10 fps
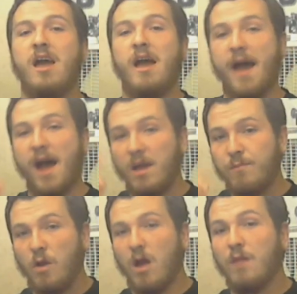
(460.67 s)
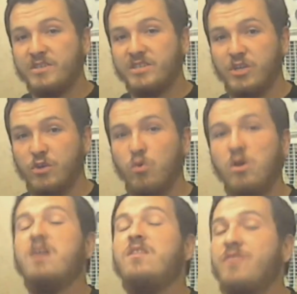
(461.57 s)
And I promise you,
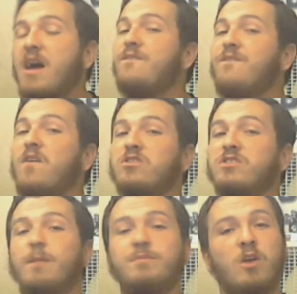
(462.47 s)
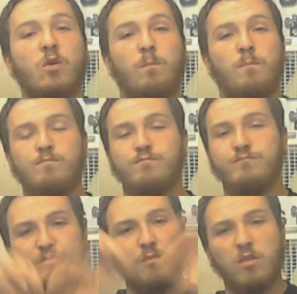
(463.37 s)
that first episode,
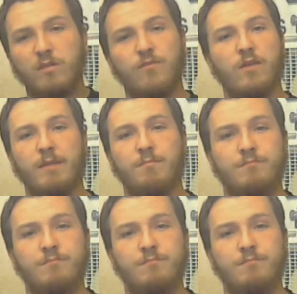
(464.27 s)
spoiler free.